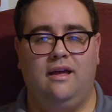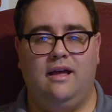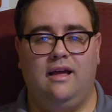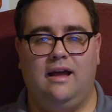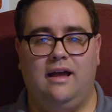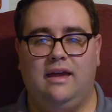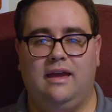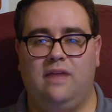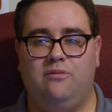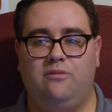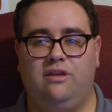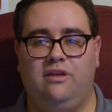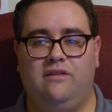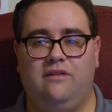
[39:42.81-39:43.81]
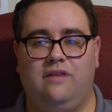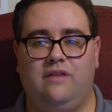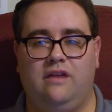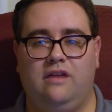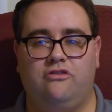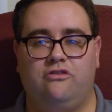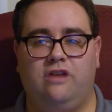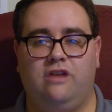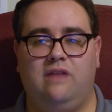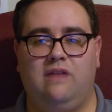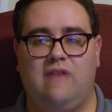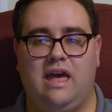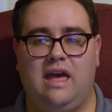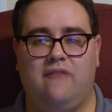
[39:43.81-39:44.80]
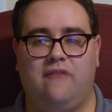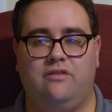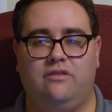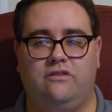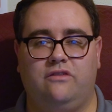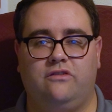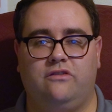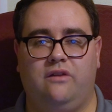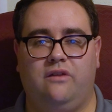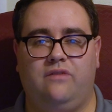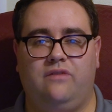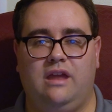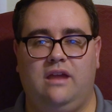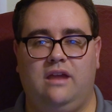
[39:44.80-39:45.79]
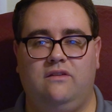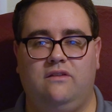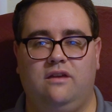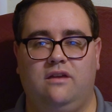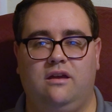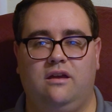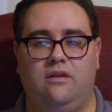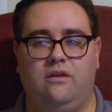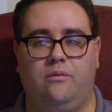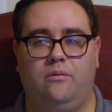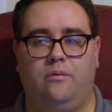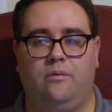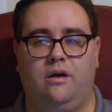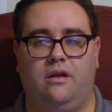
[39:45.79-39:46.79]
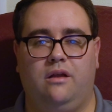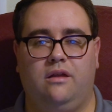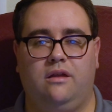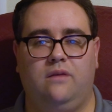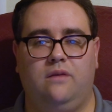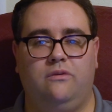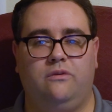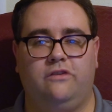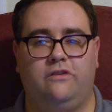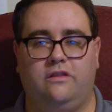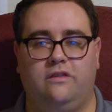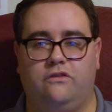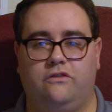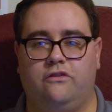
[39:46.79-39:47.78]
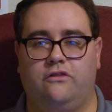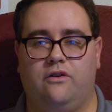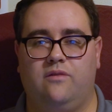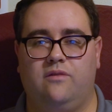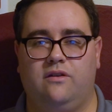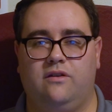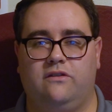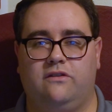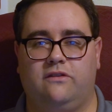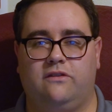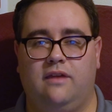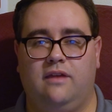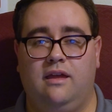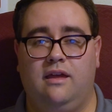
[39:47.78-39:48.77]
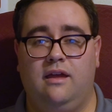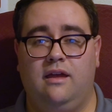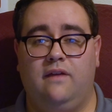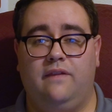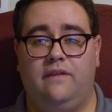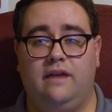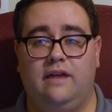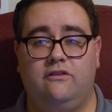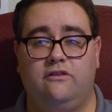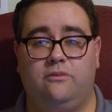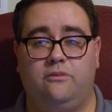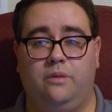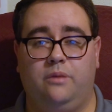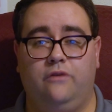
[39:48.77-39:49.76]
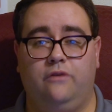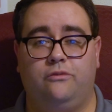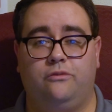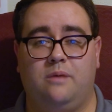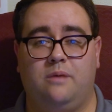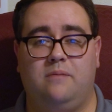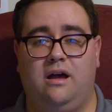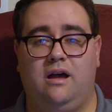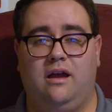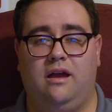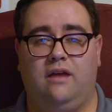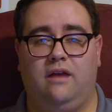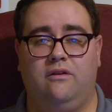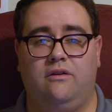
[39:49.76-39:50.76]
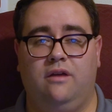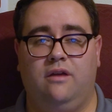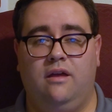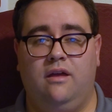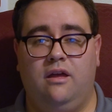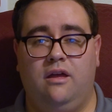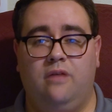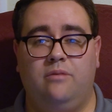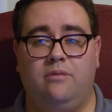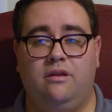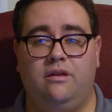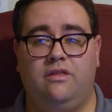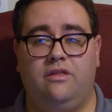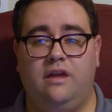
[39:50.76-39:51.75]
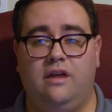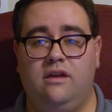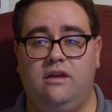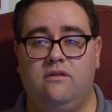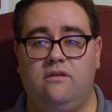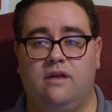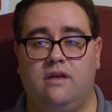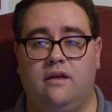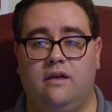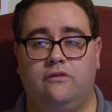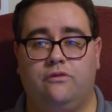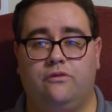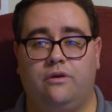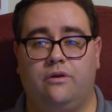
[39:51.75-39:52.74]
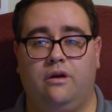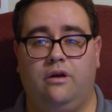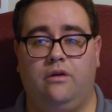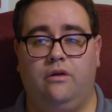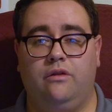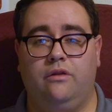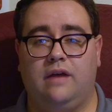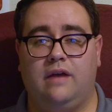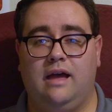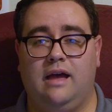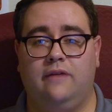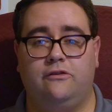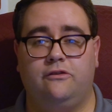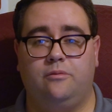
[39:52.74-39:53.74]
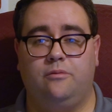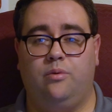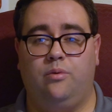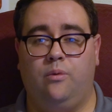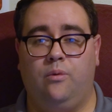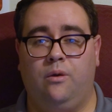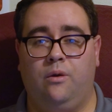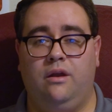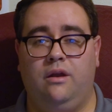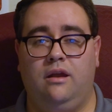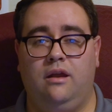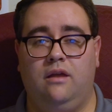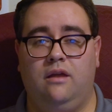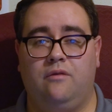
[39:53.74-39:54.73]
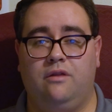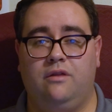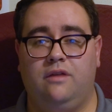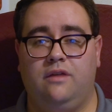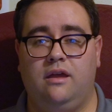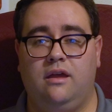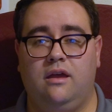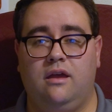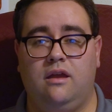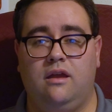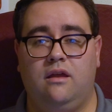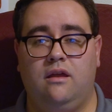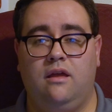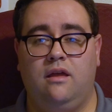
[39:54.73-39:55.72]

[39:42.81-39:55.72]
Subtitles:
I can't believe he achieved half of the stuff that he did while he was in the service. That just blows my mind. But thank you guys for all the kind support and everything. And